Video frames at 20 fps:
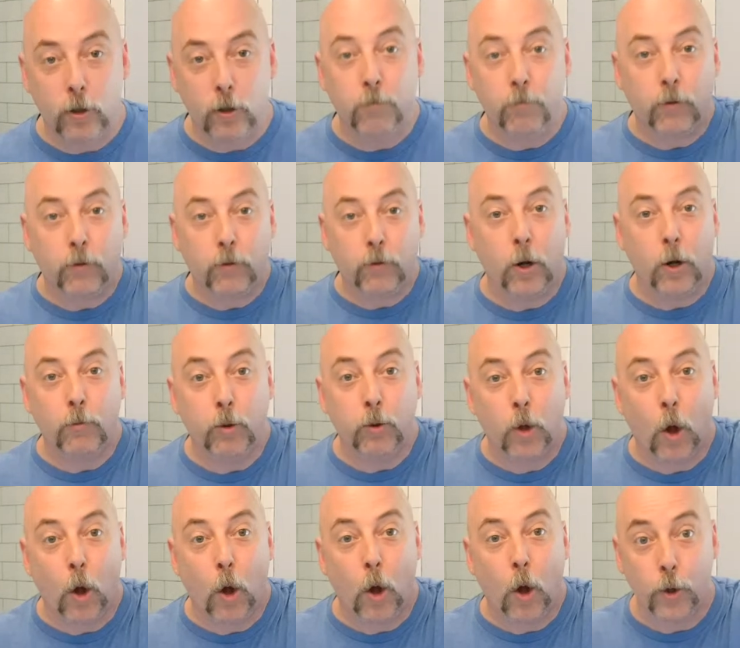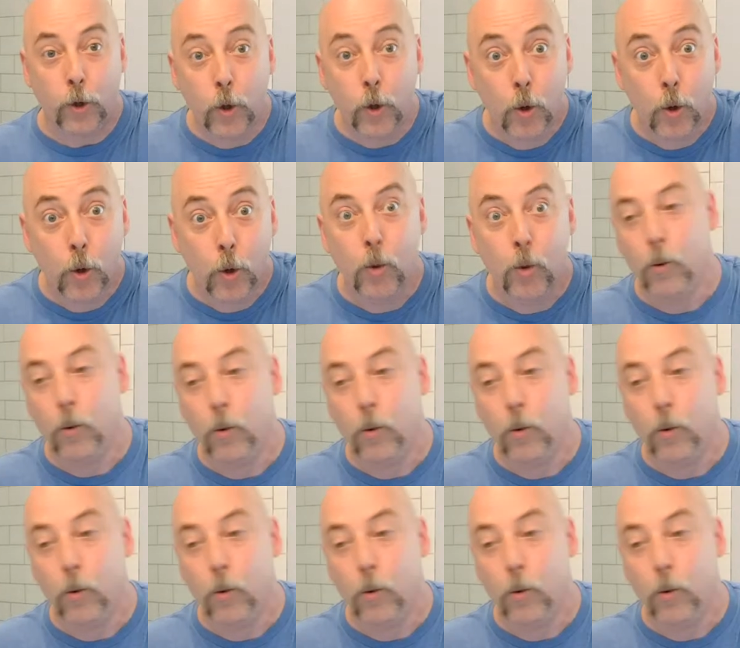comes loose on you?